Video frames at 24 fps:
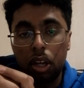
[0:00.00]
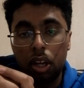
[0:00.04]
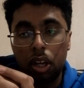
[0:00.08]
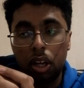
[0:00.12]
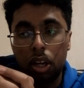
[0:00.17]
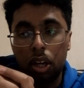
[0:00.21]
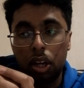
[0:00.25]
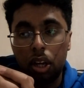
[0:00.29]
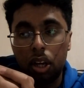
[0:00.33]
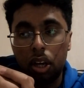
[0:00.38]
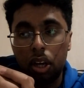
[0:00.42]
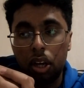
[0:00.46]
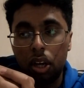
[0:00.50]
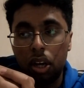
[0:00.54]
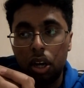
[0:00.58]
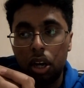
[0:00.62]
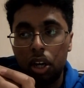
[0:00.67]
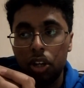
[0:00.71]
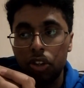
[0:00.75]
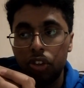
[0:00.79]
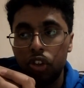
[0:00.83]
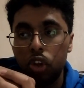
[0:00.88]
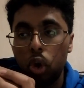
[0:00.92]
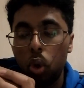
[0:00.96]

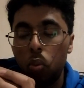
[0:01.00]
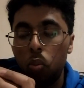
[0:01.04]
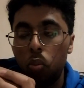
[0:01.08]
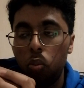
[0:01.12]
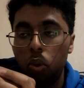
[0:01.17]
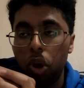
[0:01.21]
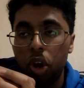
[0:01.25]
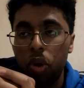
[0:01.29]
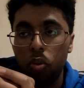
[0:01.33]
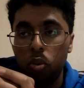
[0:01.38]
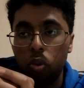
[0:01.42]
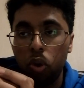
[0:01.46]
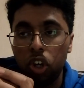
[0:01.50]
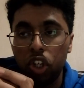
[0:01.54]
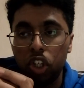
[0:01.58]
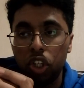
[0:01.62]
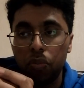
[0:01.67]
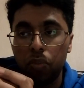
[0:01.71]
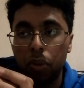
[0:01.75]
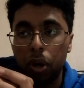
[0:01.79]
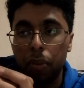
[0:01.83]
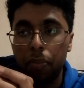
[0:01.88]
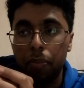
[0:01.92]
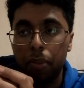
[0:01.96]
are so
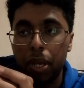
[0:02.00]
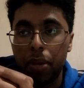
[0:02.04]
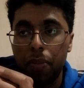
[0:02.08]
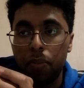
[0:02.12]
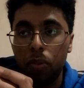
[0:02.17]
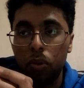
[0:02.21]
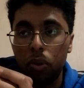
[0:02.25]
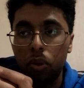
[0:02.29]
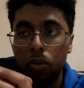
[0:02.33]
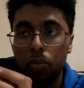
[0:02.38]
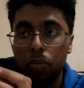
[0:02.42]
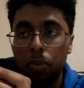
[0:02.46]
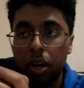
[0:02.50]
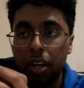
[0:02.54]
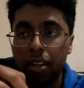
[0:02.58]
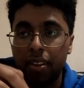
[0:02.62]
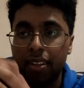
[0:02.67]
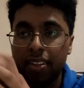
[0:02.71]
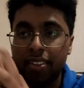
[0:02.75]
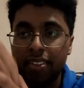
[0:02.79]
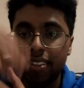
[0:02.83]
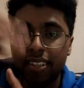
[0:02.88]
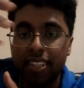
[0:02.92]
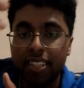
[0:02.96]
brainwashed by people, by
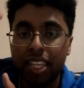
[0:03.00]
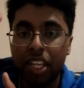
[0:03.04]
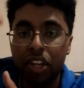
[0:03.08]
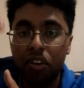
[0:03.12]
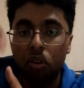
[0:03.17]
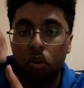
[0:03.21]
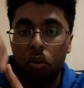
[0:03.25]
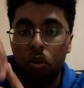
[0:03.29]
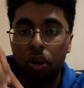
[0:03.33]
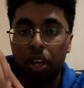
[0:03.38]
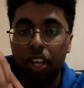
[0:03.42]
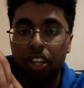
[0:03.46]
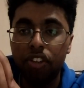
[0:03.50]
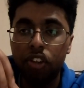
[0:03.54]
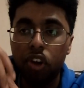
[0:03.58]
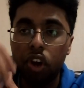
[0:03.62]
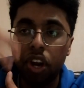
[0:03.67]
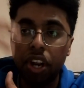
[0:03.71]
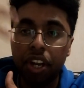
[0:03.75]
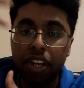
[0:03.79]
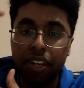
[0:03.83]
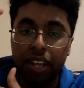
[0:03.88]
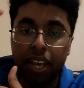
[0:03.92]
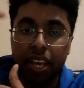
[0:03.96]
these 16-year-old kids
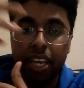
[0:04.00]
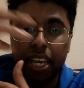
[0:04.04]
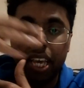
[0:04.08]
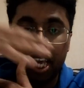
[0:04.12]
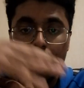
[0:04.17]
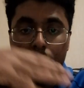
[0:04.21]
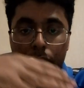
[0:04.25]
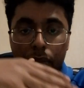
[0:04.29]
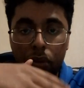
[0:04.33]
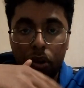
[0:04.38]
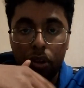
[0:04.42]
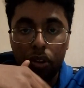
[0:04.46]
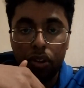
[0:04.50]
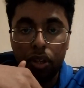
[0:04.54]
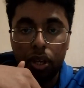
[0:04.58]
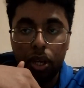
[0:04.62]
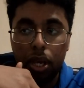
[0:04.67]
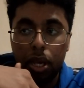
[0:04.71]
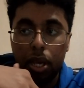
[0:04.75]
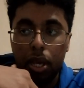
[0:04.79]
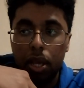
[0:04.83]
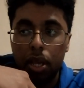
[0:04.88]
earning 10K a month